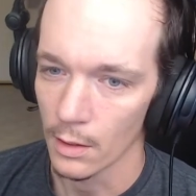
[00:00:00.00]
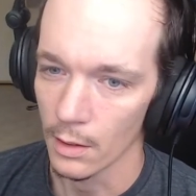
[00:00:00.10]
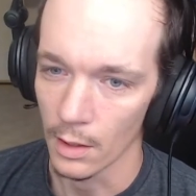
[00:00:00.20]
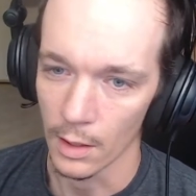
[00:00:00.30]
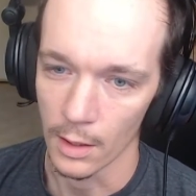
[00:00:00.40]

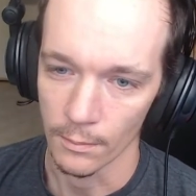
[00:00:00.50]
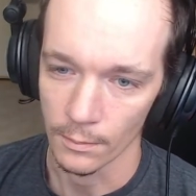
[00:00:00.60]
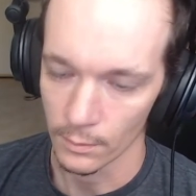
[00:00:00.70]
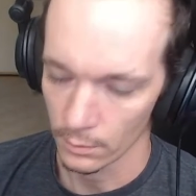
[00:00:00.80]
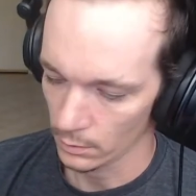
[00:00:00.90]
Um,
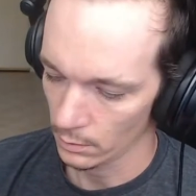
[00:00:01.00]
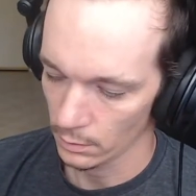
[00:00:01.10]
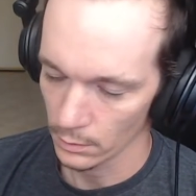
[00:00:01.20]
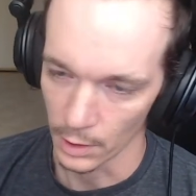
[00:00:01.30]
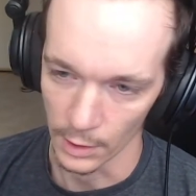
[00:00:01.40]

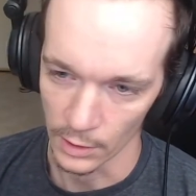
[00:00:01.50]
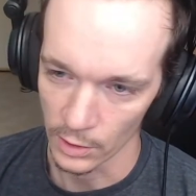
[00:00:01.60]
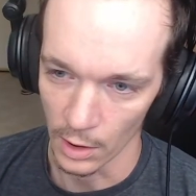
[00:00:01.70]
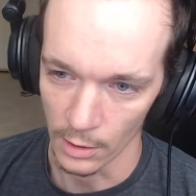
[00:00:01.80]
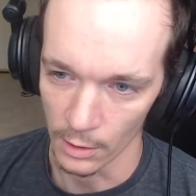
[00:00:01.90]
Gonna
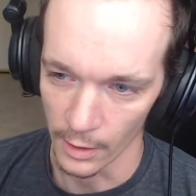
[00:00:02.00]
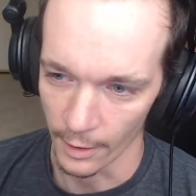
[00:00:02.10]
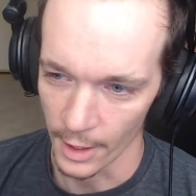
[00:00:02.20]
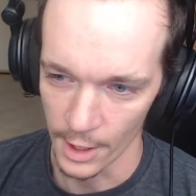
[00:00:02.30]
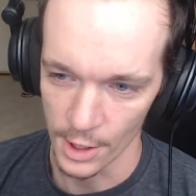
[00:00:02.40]
install a little air
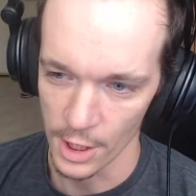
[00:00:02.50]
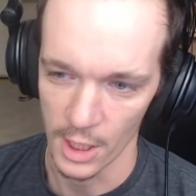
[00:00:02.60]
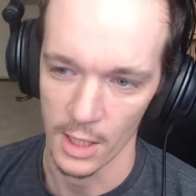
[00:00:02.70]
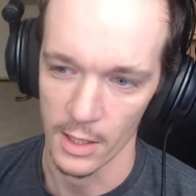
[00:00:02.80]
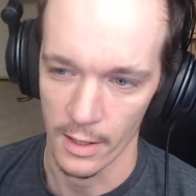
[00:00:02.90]
conditioning
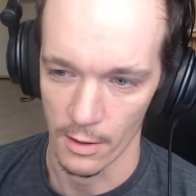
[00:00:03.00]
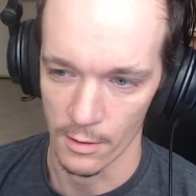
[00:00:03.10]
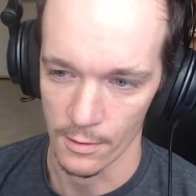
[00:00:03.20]
in there